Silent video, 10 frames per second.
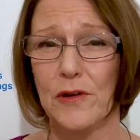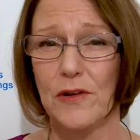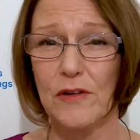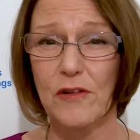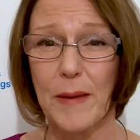to
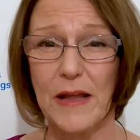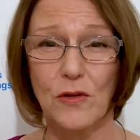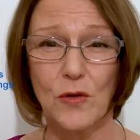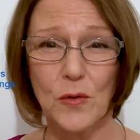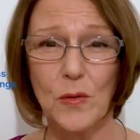just spend
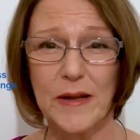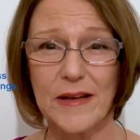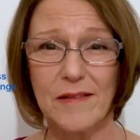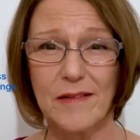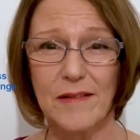2
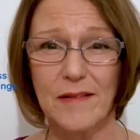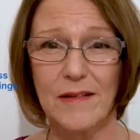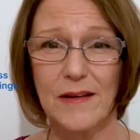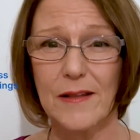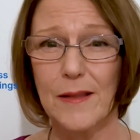minutes
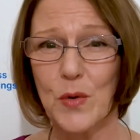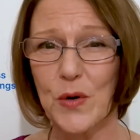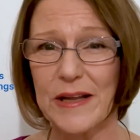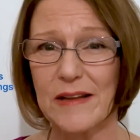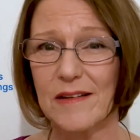in the
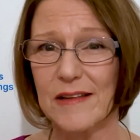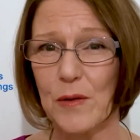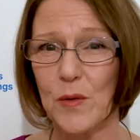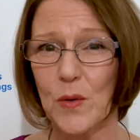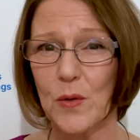morning to
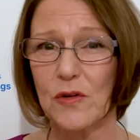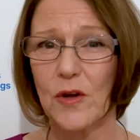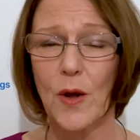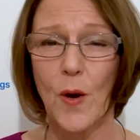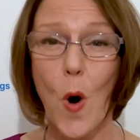download
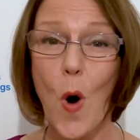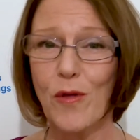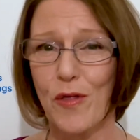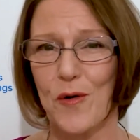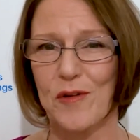all
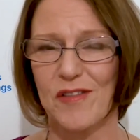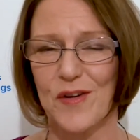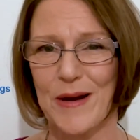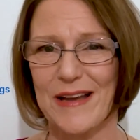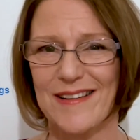the thoughts in their
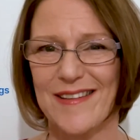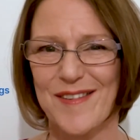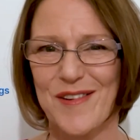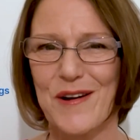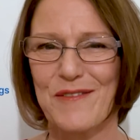mind at the
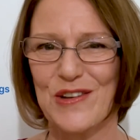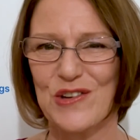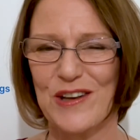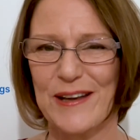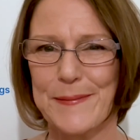start of each
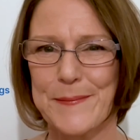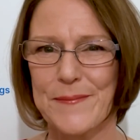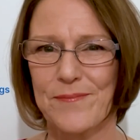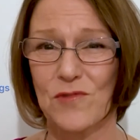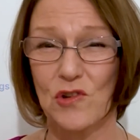day,
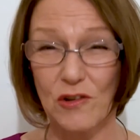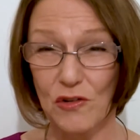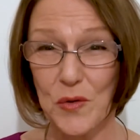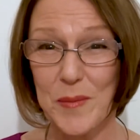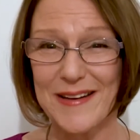just
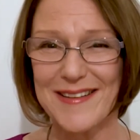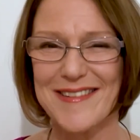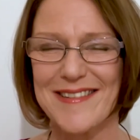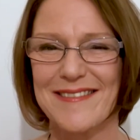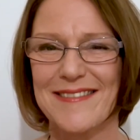2
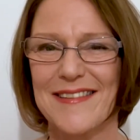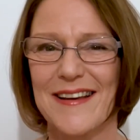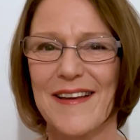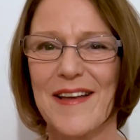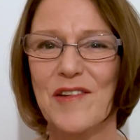minutes,
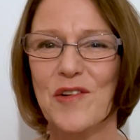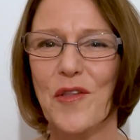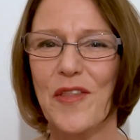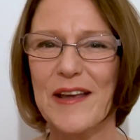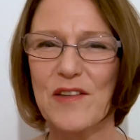so
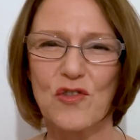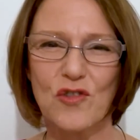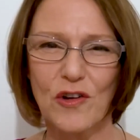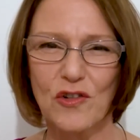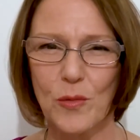that they can
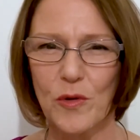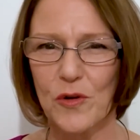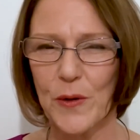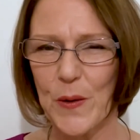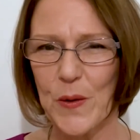structure what's
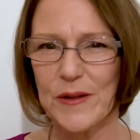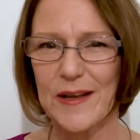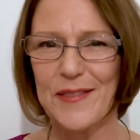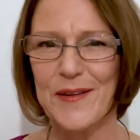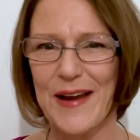going on
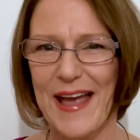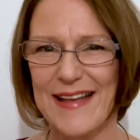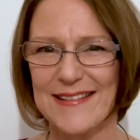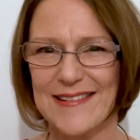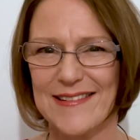in their
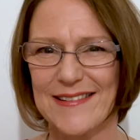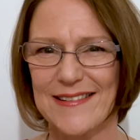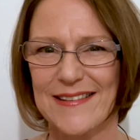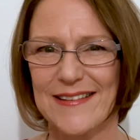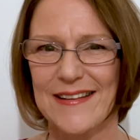heads
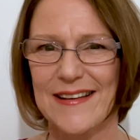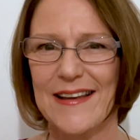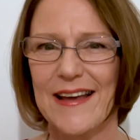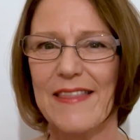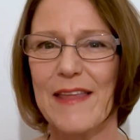
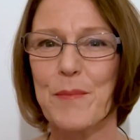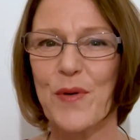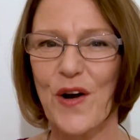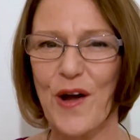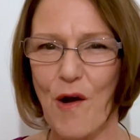and then
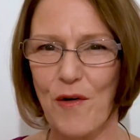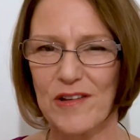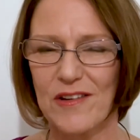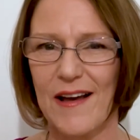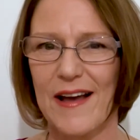
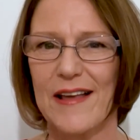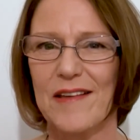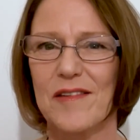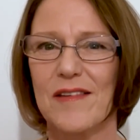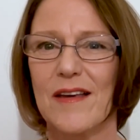
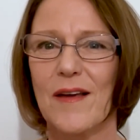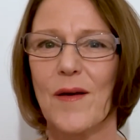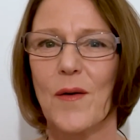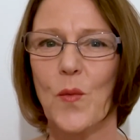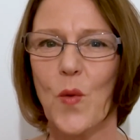prioritize
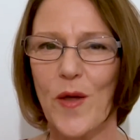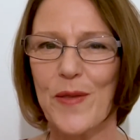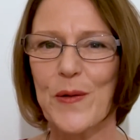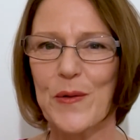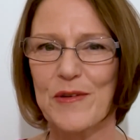what
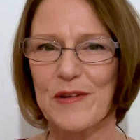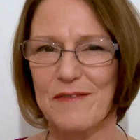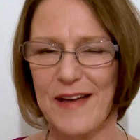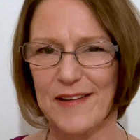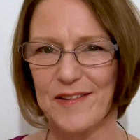they're going to
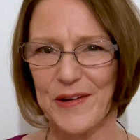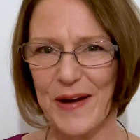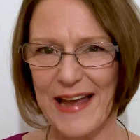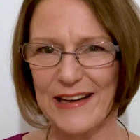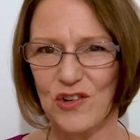invest their
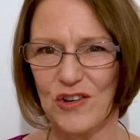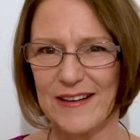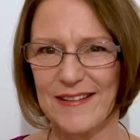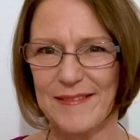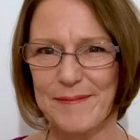energy
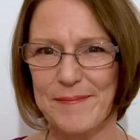in.